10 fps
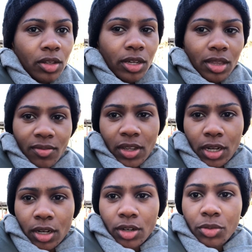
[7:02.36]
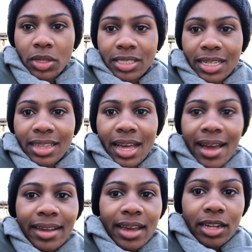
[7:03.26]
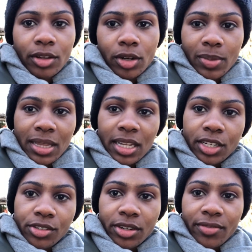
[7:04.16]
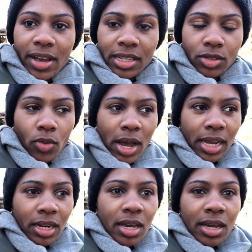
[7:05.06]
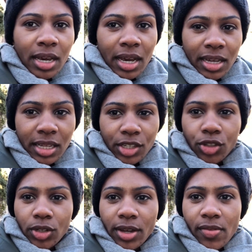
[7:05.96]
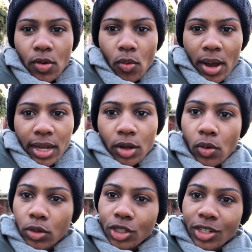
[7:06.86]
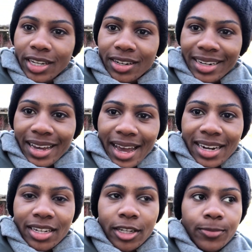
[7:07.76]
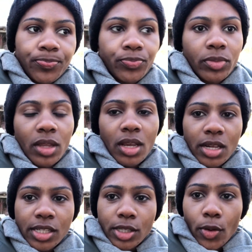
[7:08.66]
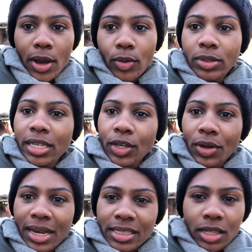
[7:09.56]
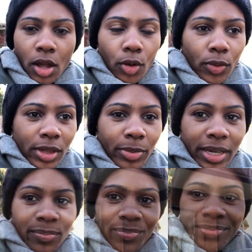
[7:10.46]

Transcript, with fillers: look at the vineyard, things like that, kind of learn about the history of ice wine and the history of the wine culture here in Canada. So I will take you guys along with me.